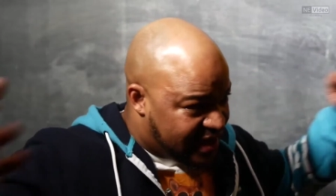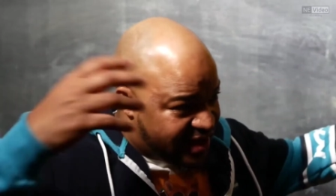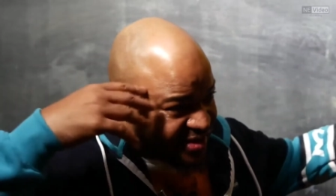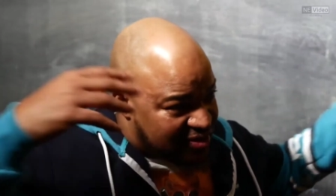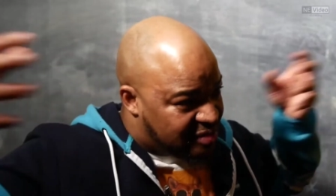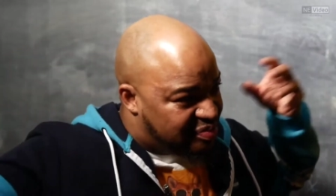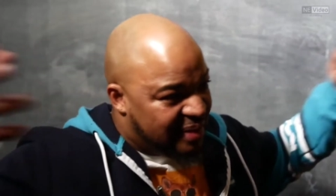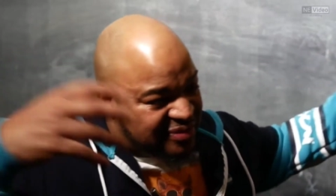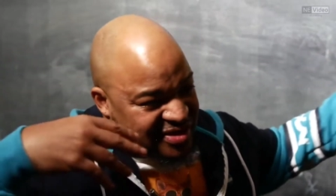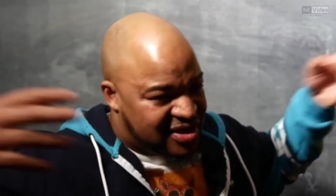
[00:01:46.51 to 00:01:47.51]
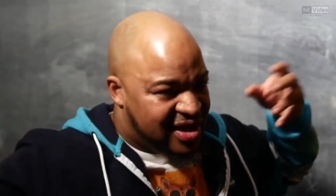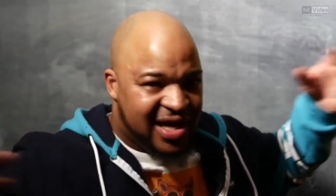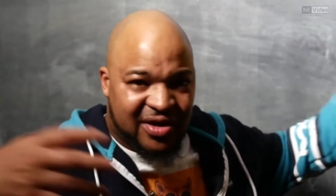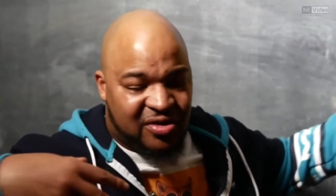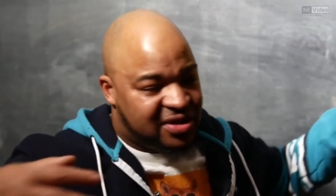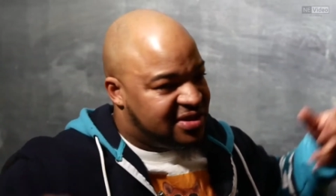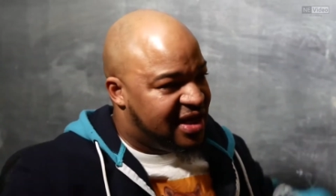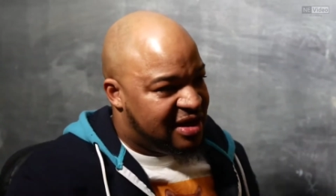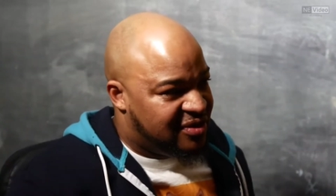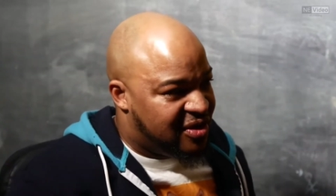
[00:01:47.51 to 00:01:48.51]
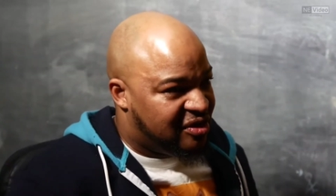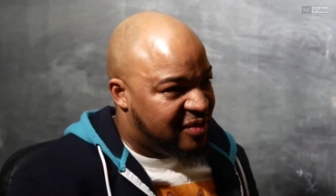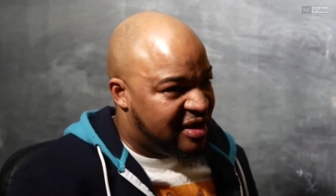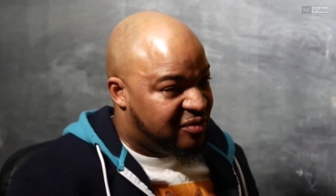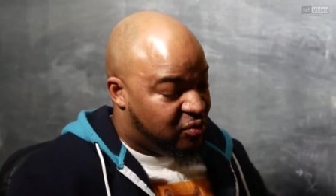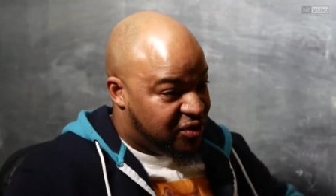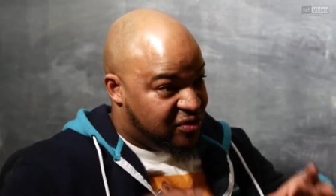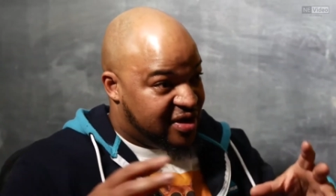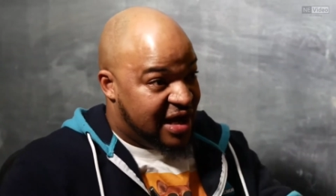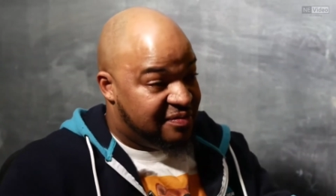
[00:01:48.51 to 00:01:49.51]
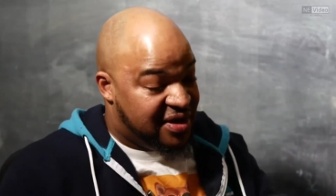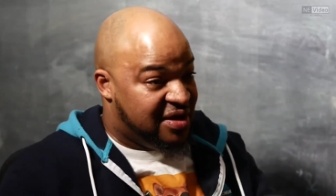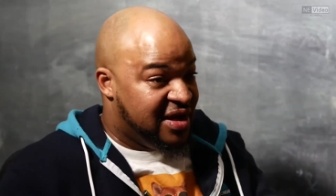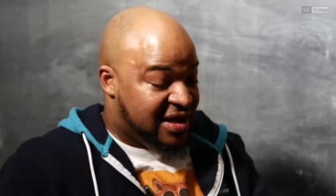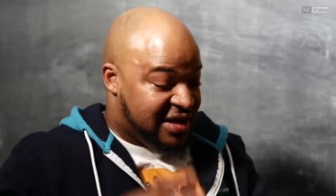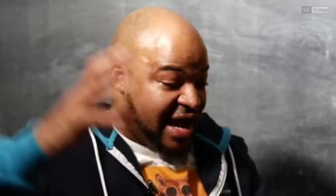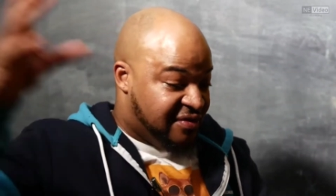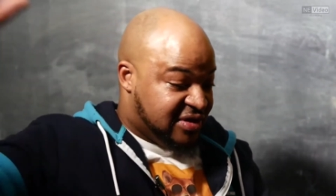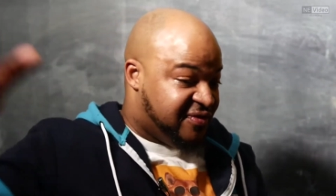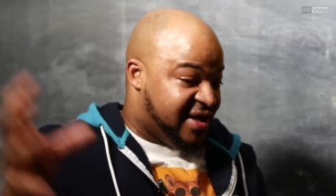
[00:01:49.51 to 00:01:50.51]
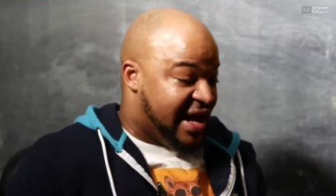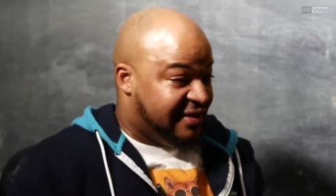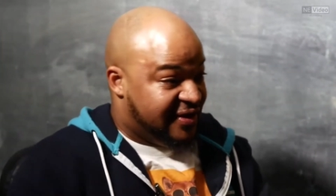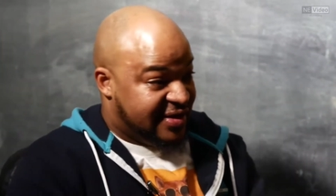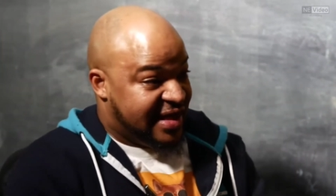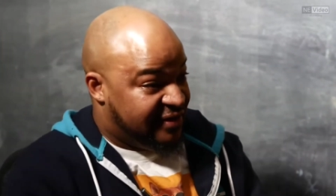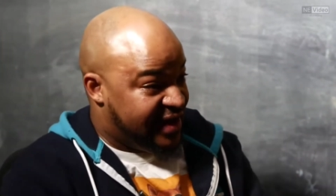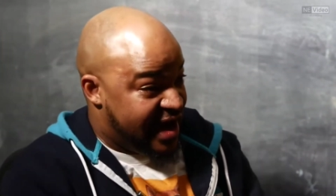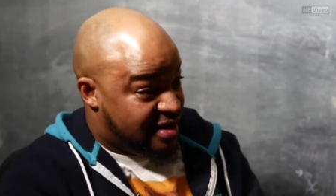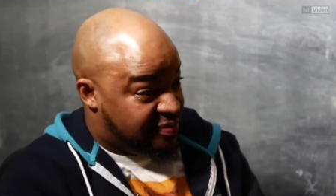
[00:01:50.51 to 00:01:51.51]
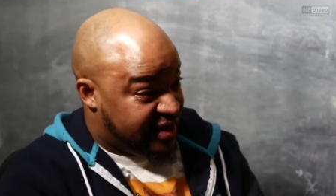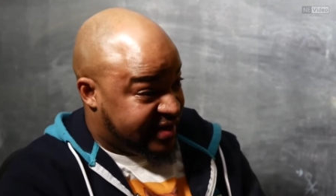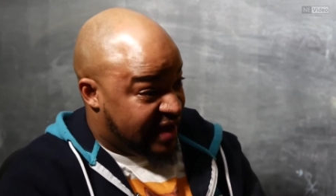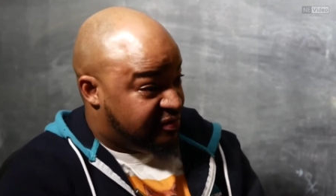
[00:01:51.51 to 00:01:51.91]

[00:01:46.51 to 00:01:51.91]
ideas are going to pop into your head all the time. You know what I mean? But when you're a comedy, now those funny ideas have a landing place. They